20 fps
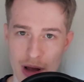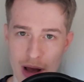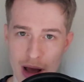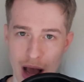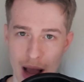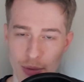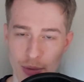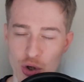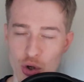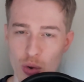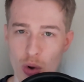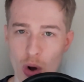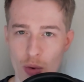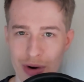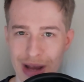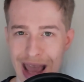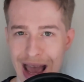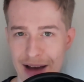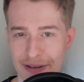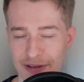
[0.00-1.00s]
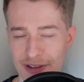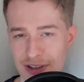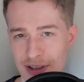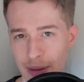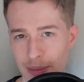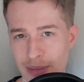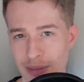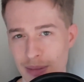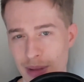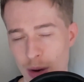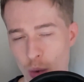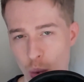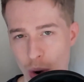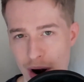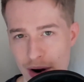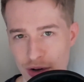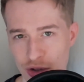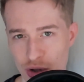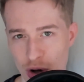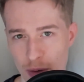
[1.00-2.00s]
I'm sure you already have some
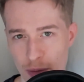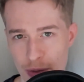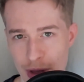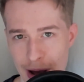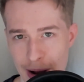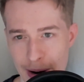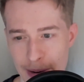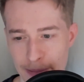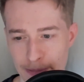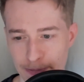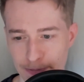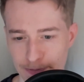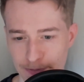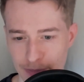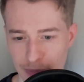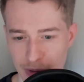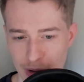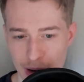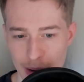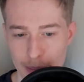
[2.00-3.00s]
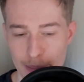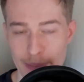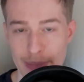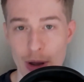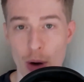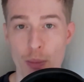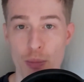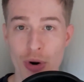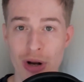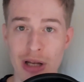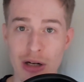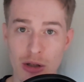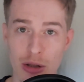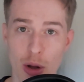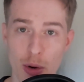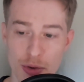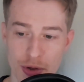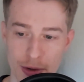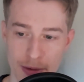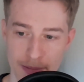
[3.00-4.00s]
awareness of that. Now bring it
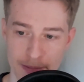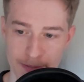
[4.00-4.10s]
closer.